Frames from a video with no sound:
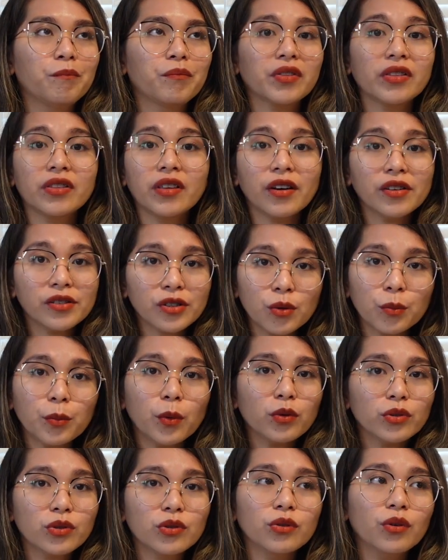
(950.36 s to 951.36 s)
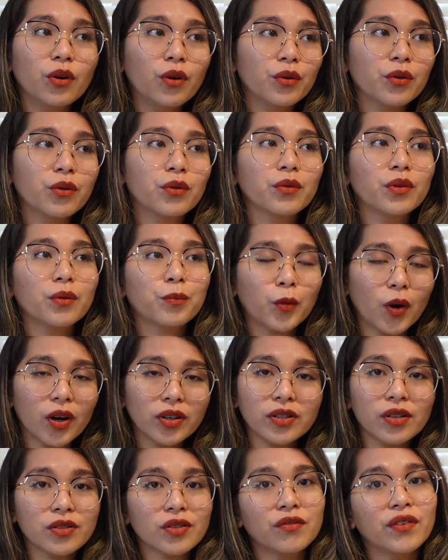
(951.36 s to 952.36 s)
they're supposed to go through the
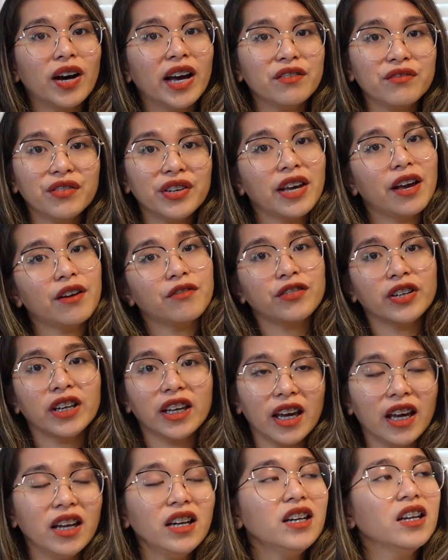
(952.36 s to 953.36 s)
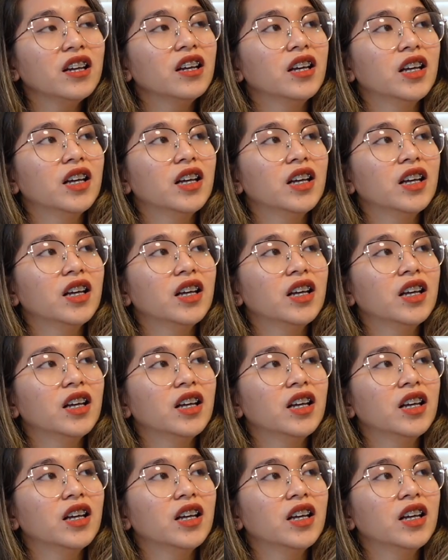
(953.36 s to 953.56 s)
process of IVF again.